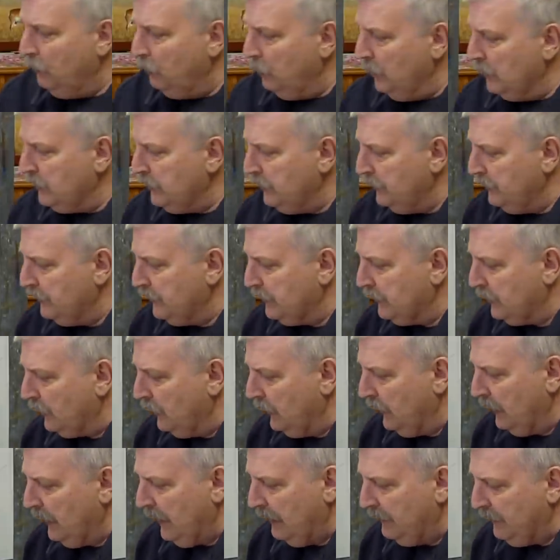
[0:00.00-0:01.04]
once you
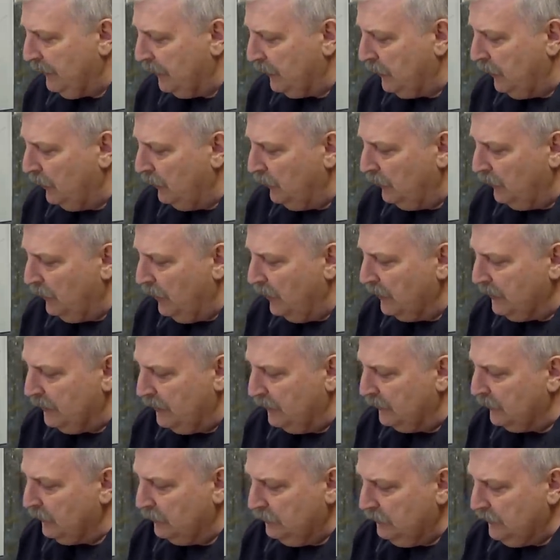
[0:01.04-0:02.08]
start have a color on
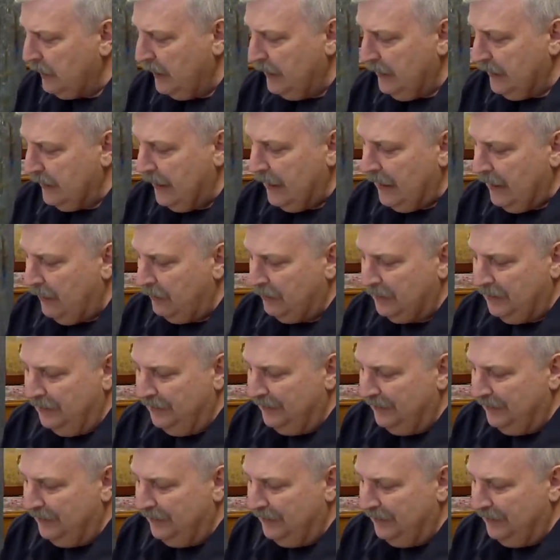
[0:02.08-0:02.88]
there, don't take it out.